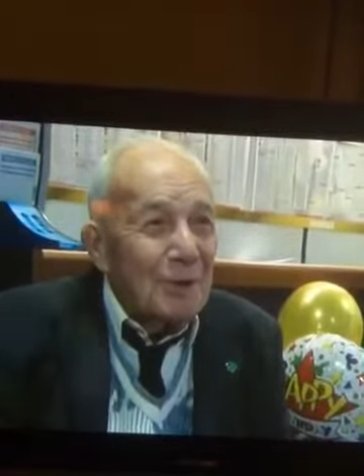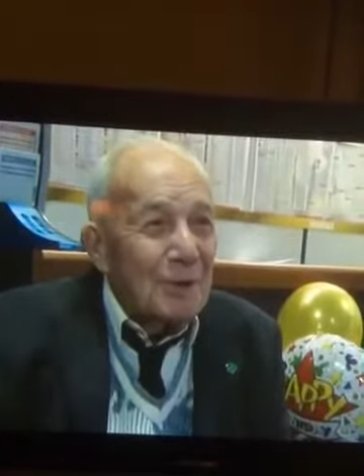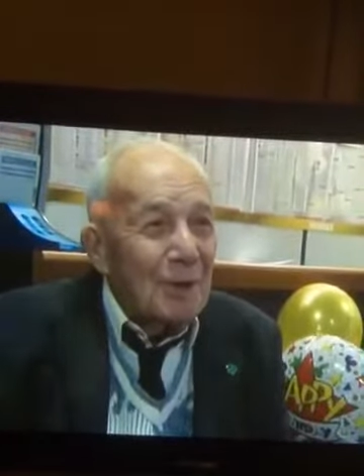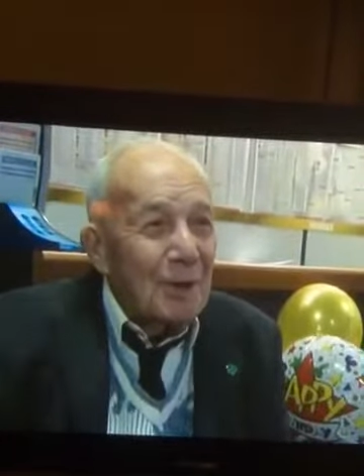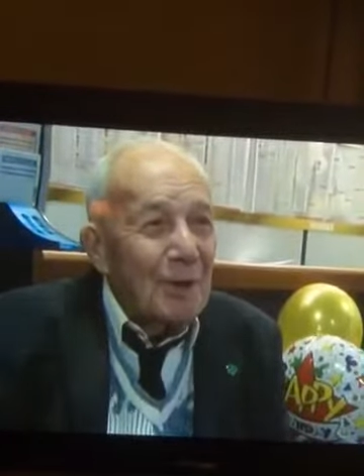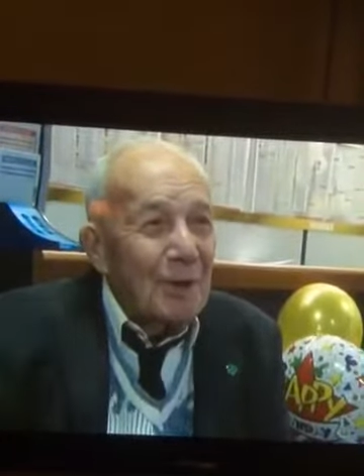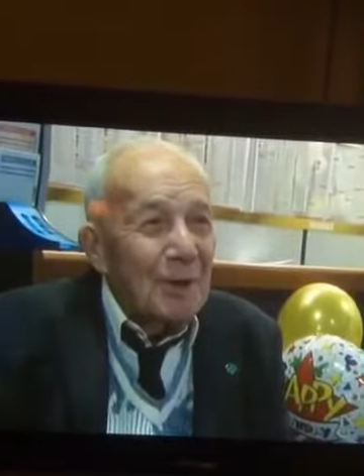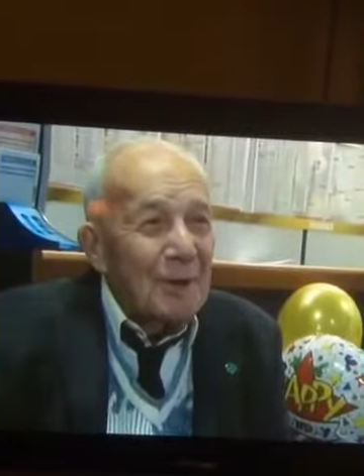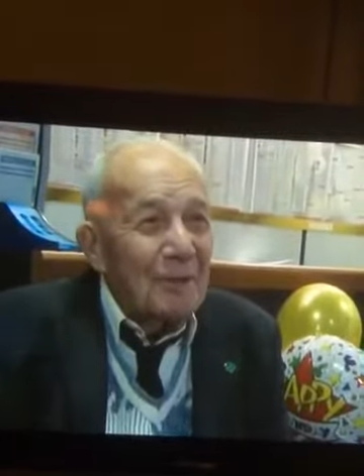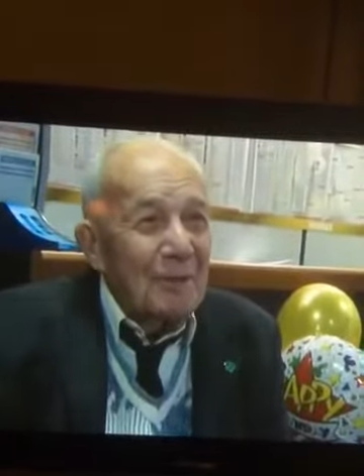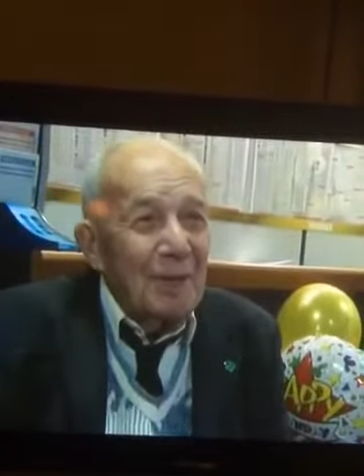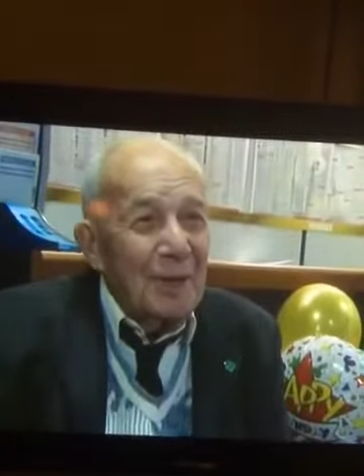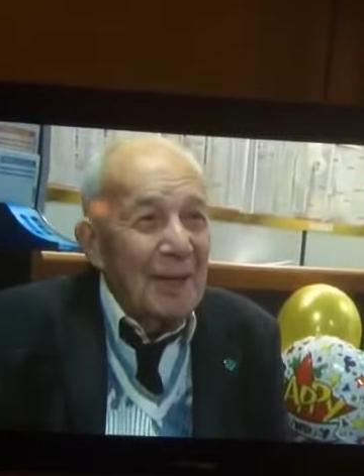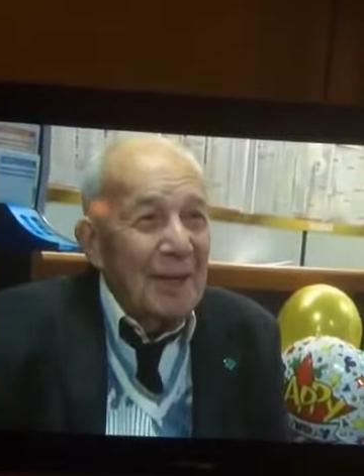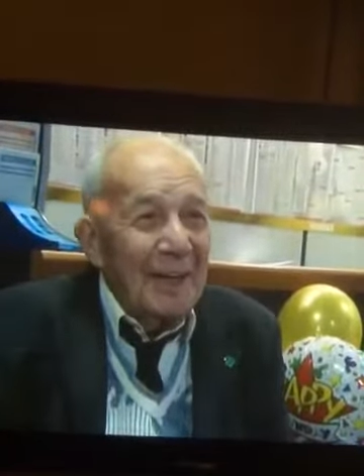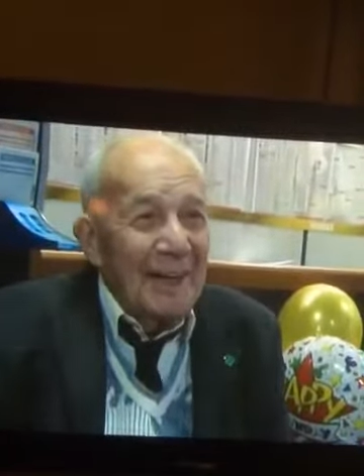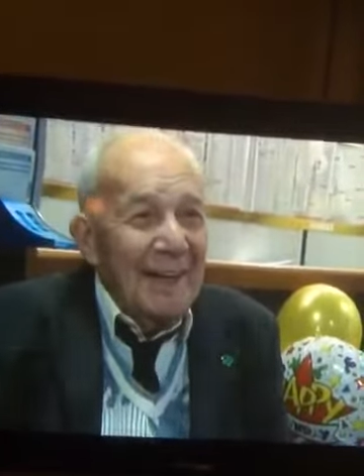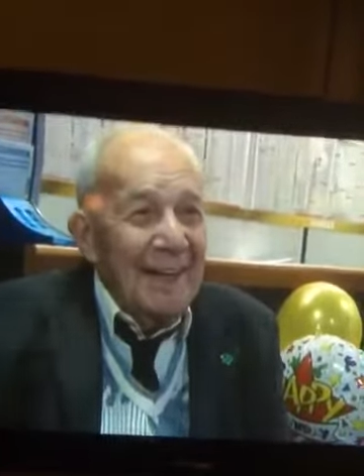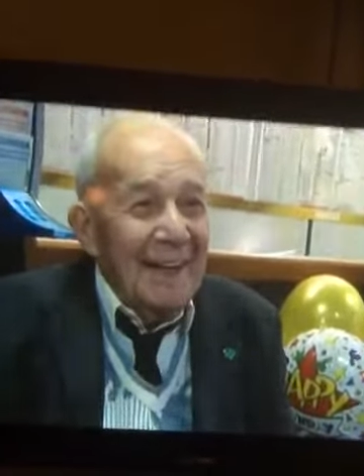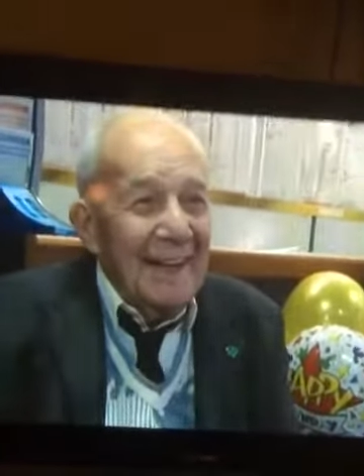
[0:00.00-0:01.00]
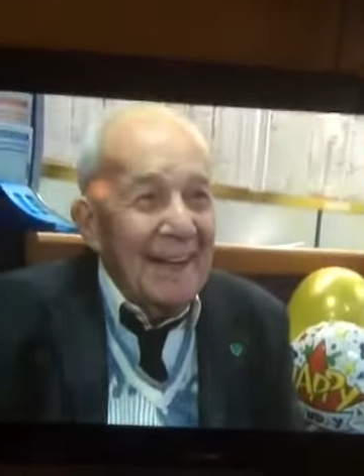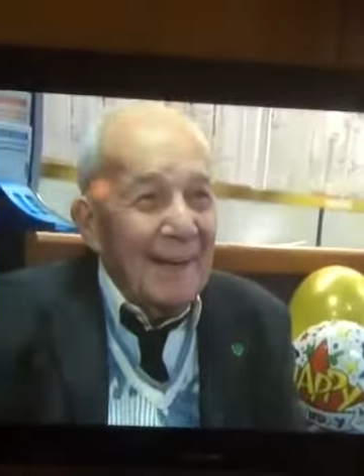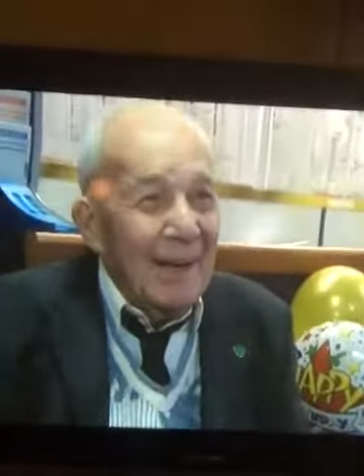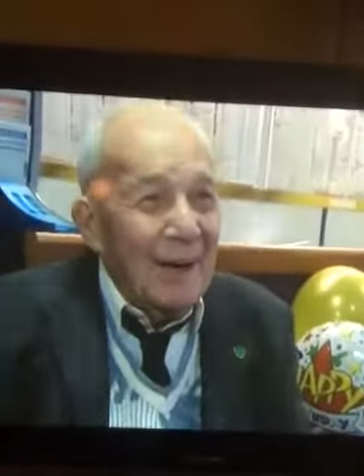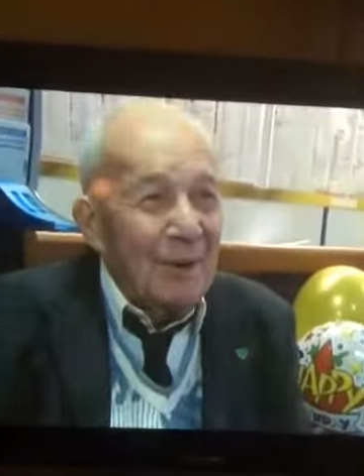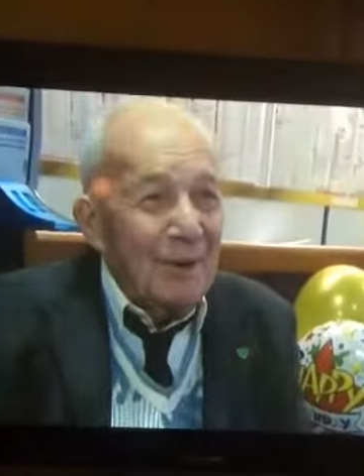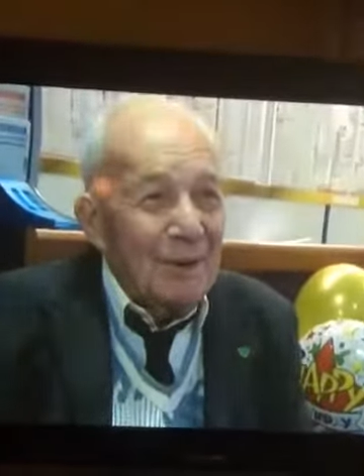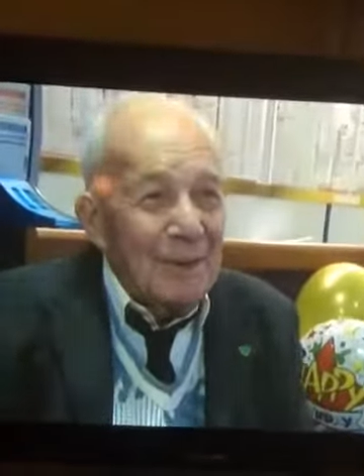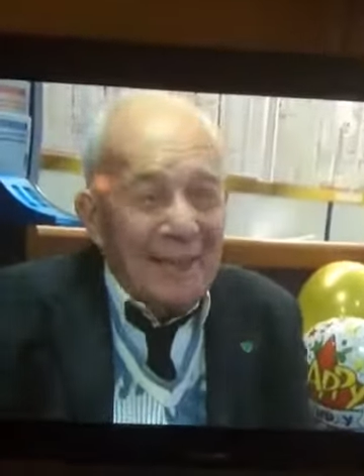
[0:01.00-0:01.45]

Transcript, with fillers: do I?